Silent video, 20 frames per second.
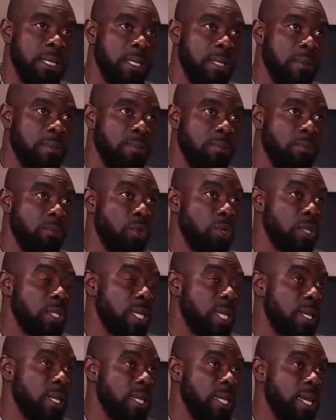in
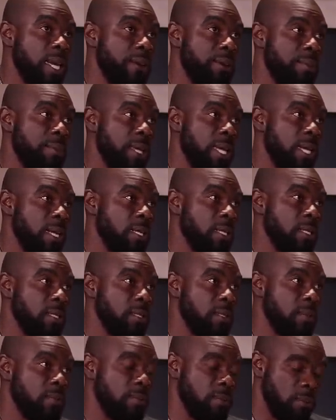most of the Caribbean
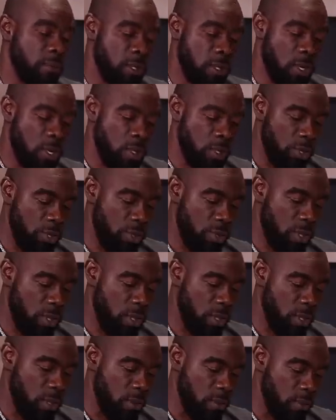mm.
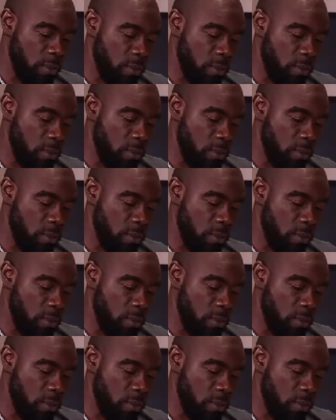countries.